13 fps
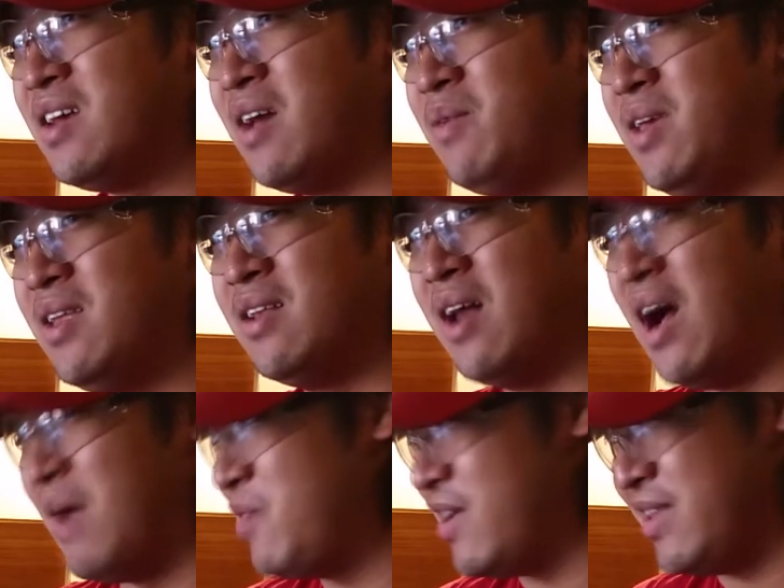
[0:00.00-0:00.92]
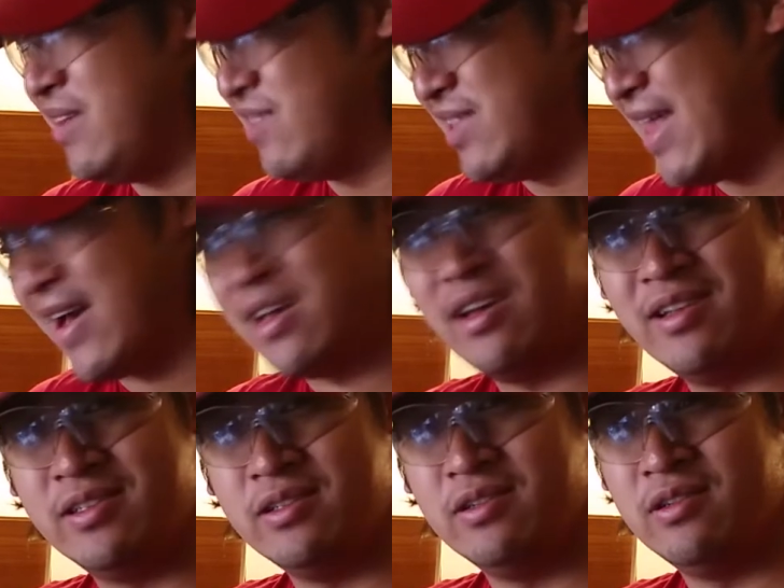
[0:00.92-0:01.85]
mean, I'm not even that
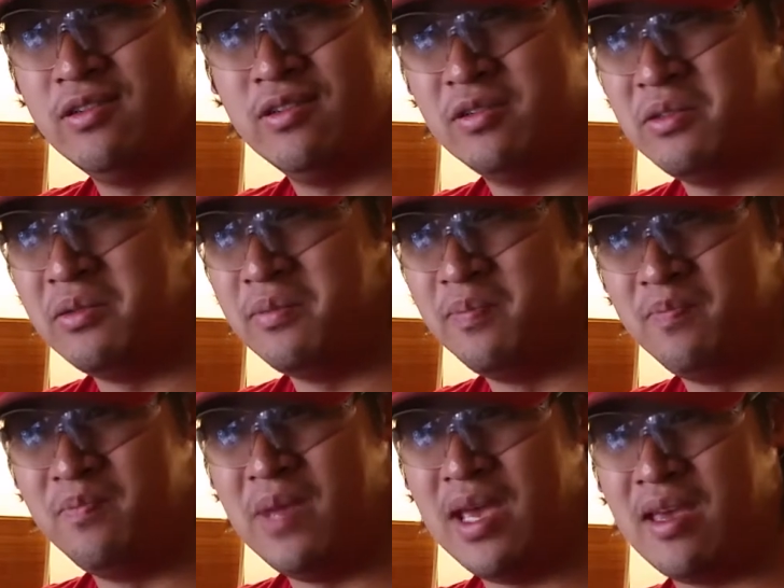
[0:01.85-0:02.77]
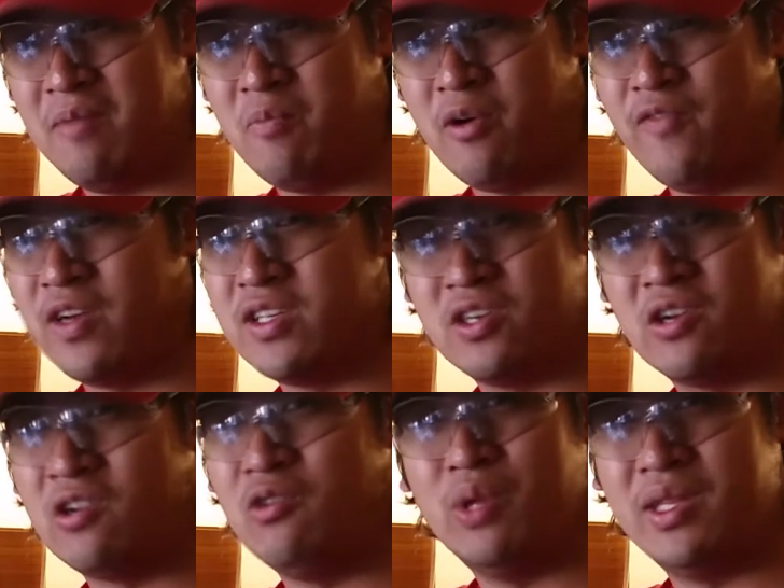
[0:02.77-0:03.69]
good to make a perfect
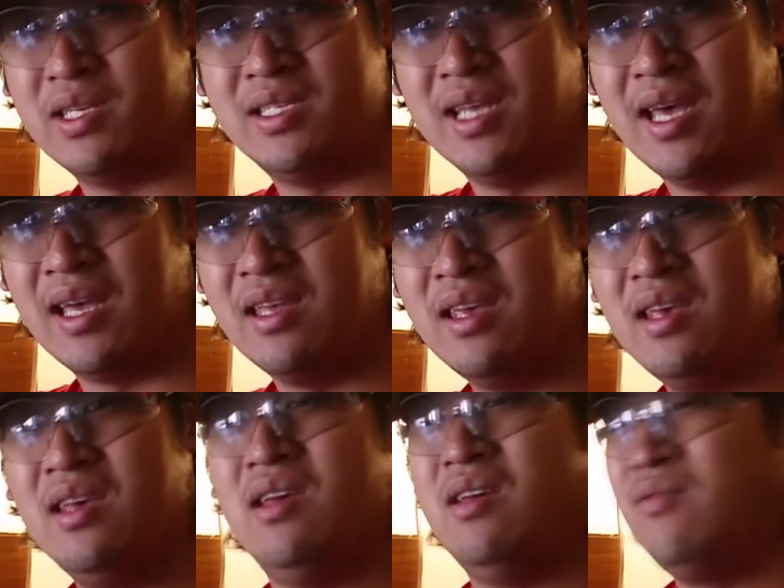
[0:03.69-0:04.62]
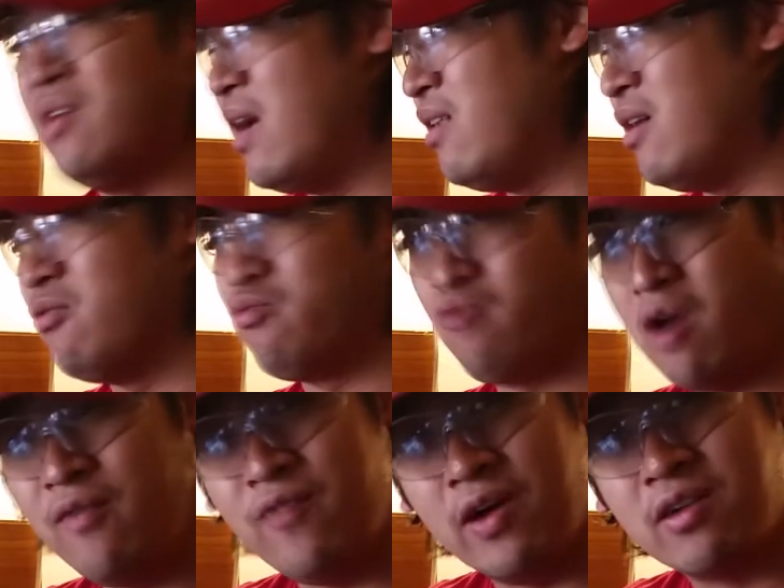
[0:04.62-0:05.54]
circle with this thing. I'll
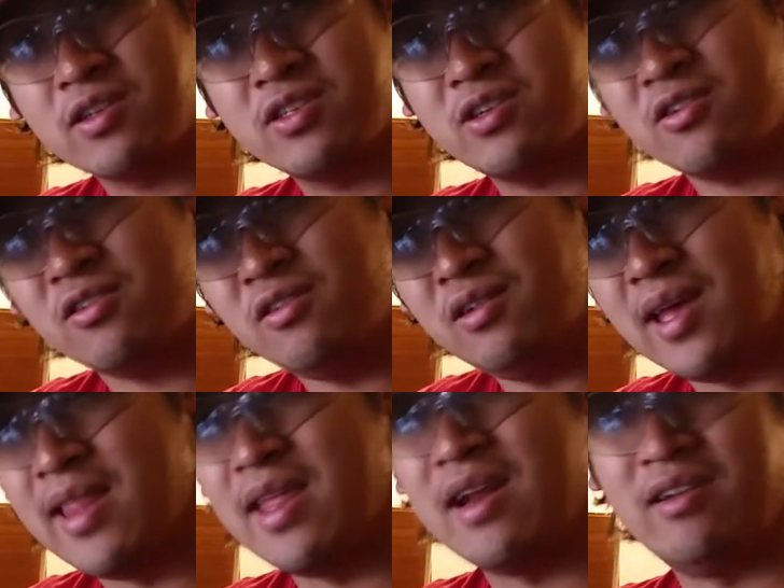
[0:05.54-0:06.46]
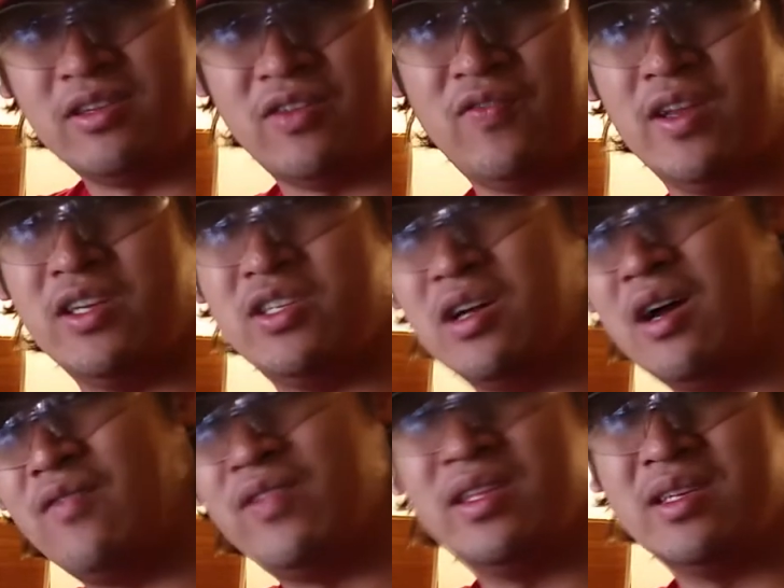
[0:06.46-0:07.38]
rough out a circle, and then I'll just finish it
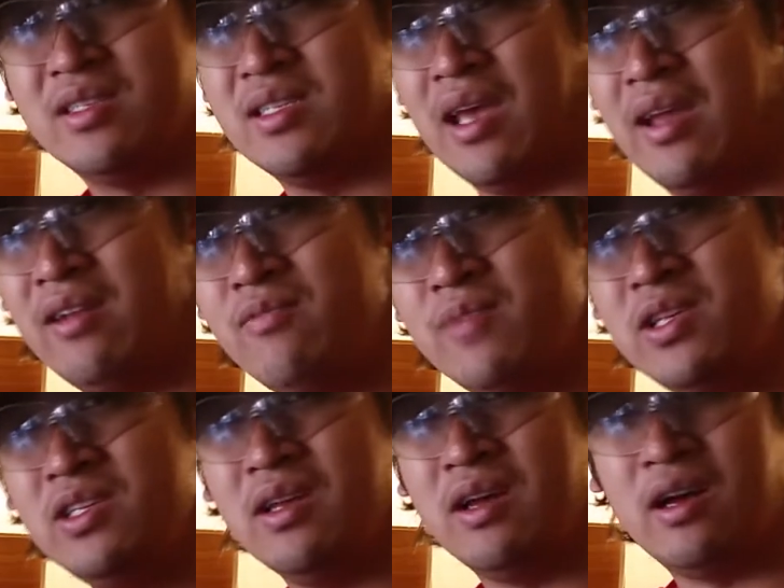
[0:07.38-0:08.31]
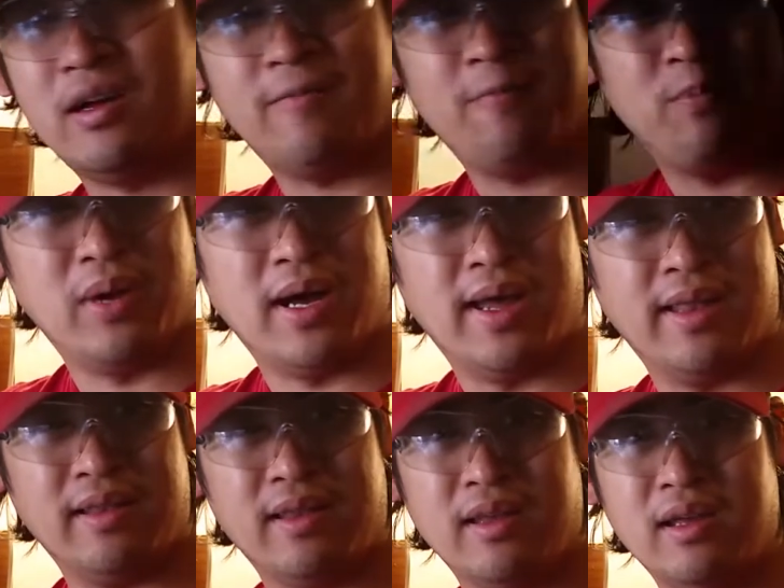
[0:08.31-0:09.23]
off in the sander machine.
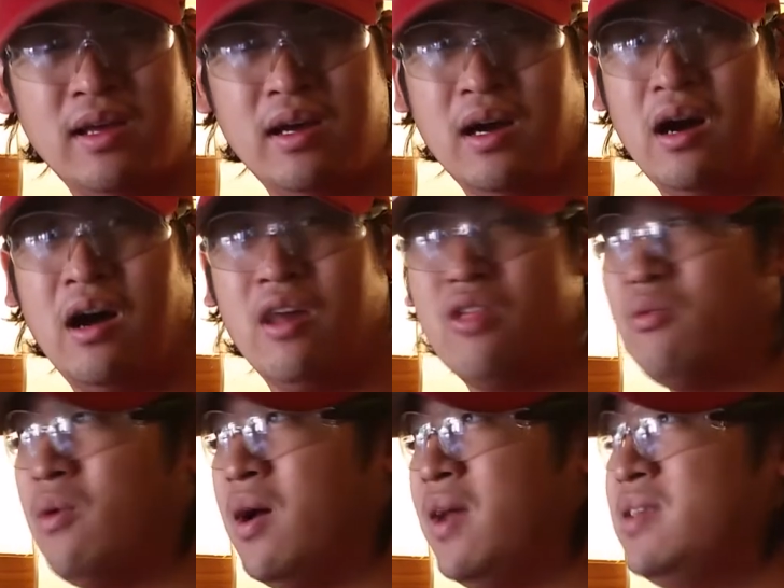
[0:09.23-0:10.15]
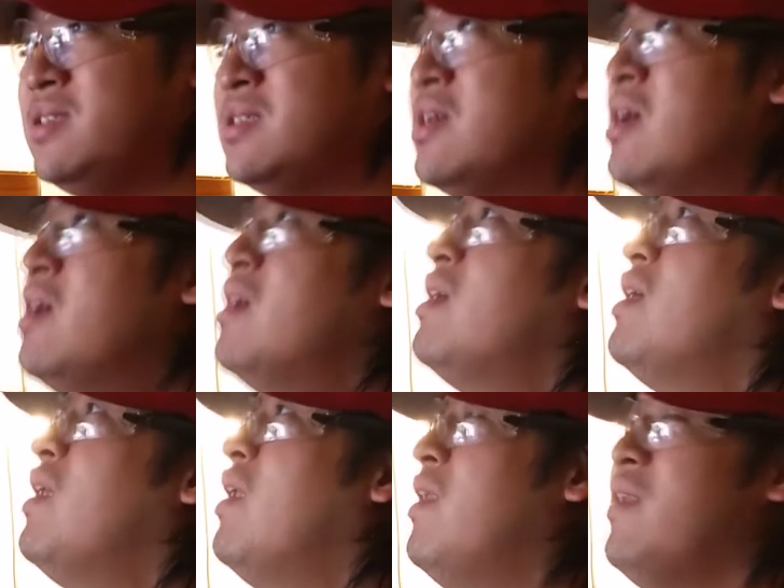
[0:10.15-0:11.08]
But otherwise,
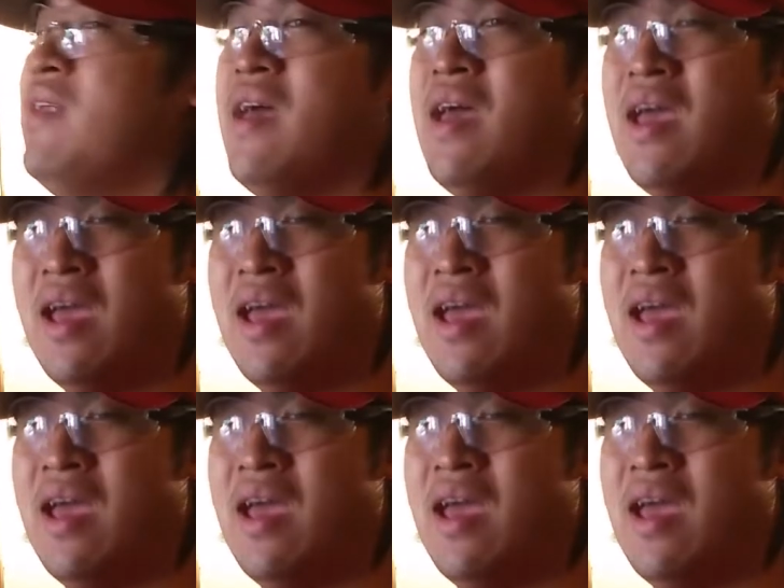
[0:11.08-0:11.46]
no.